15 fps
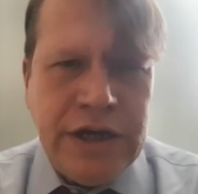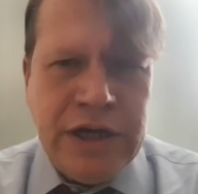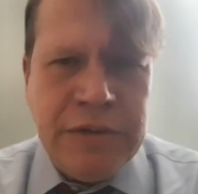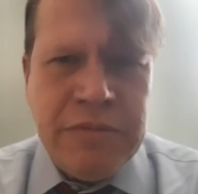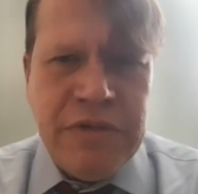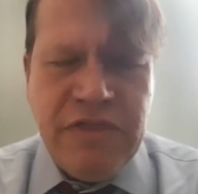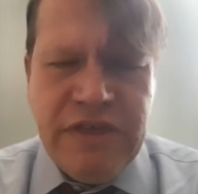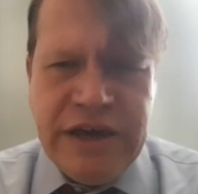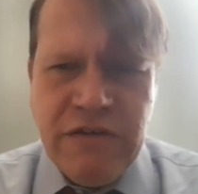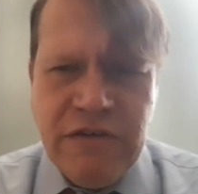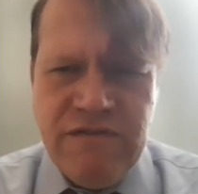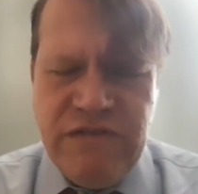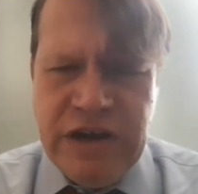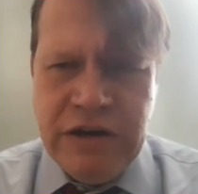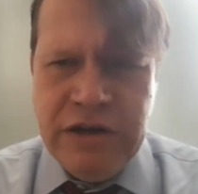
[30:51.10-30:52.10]
They
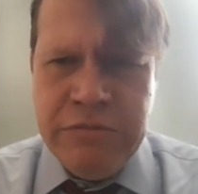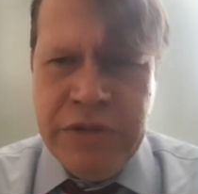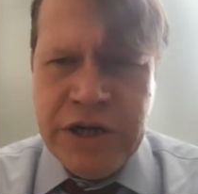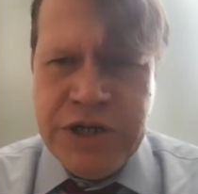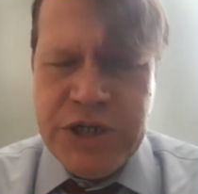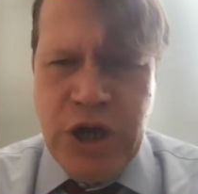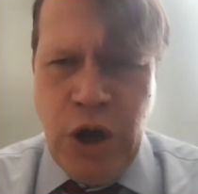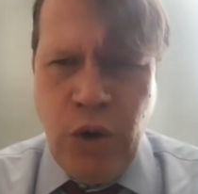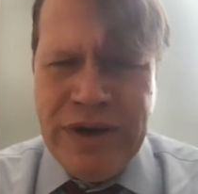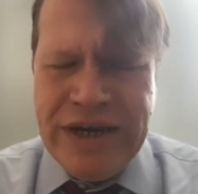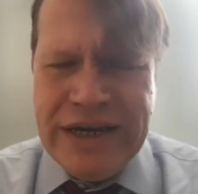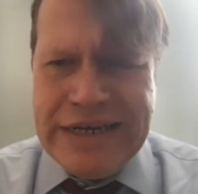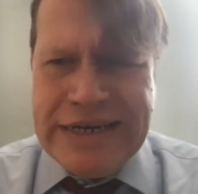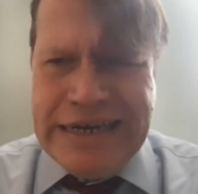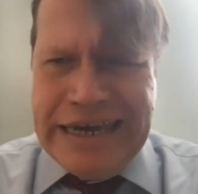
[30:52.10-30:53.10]
are very much
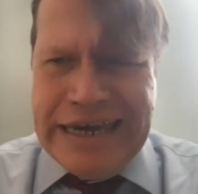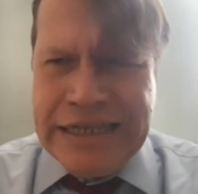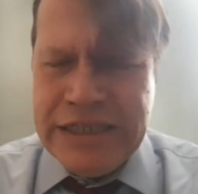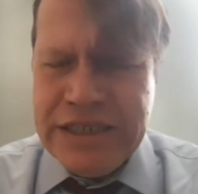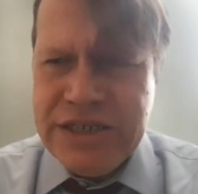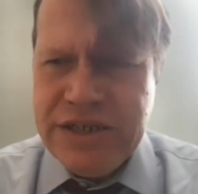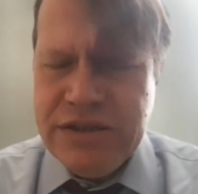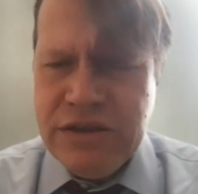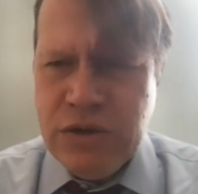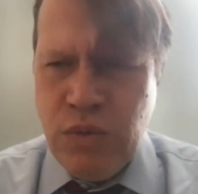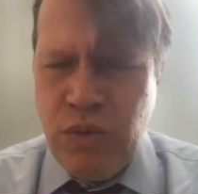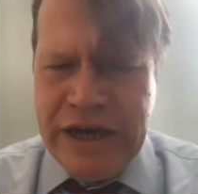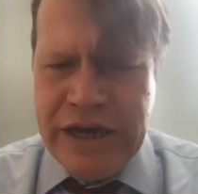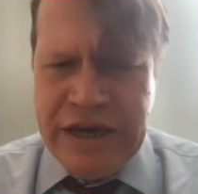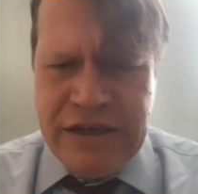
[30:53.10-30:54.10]
going against the
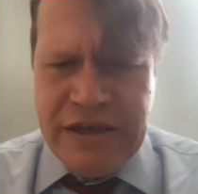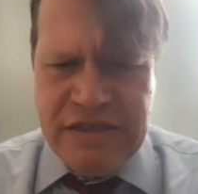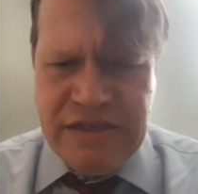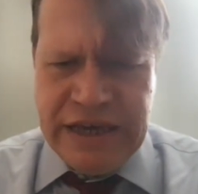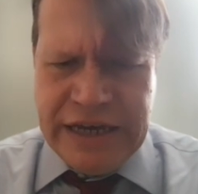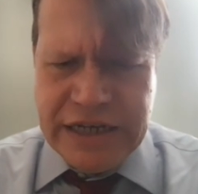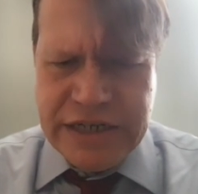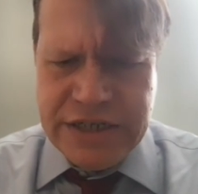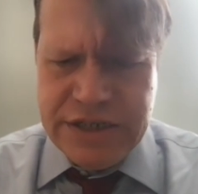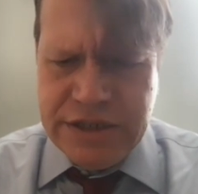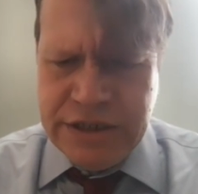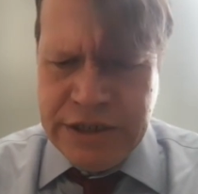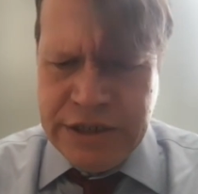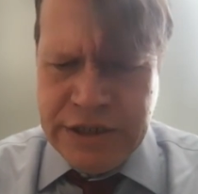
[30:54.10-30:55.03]
way that